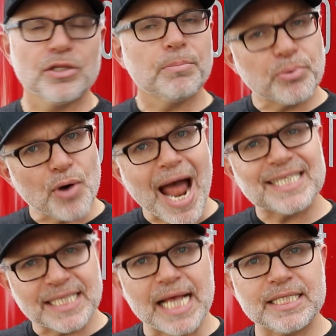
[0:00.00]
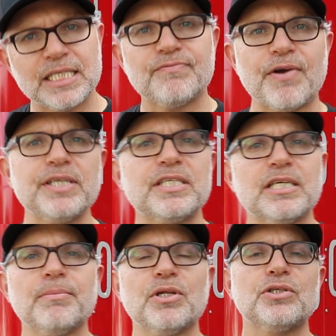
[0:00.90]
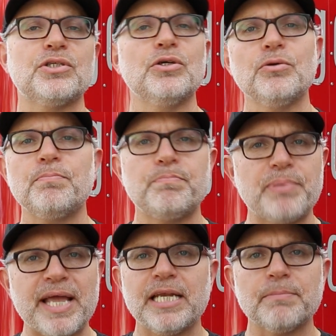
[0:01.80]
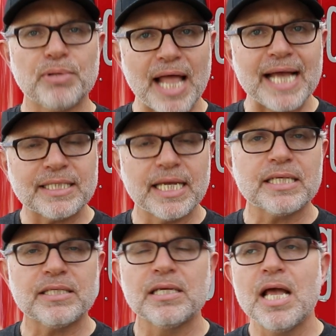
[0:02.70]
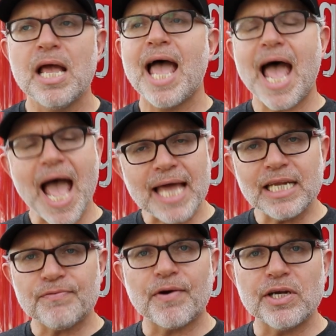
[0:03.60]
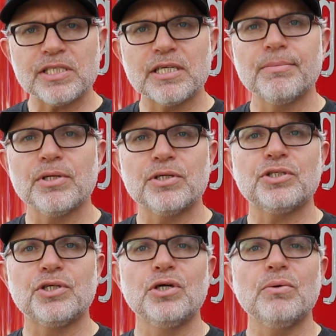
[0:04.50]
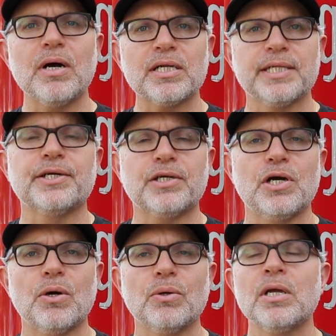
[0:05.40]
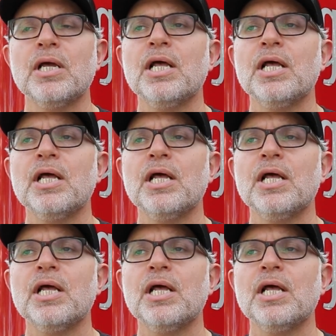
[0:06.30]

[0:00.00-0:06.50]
The process is very similar to painted plastics, and it's very similar to a clear coat.